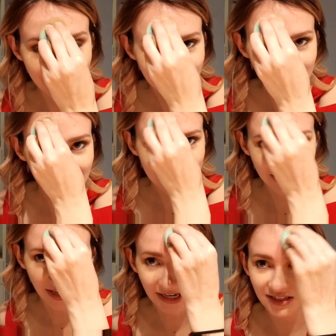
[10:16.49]
under
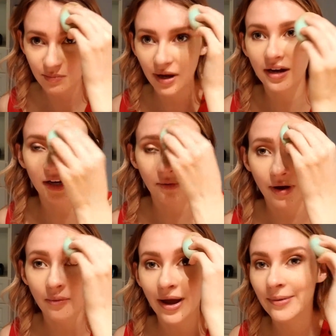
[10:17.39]
these lights, but you
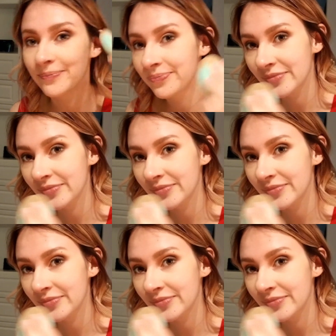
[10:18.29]
know what?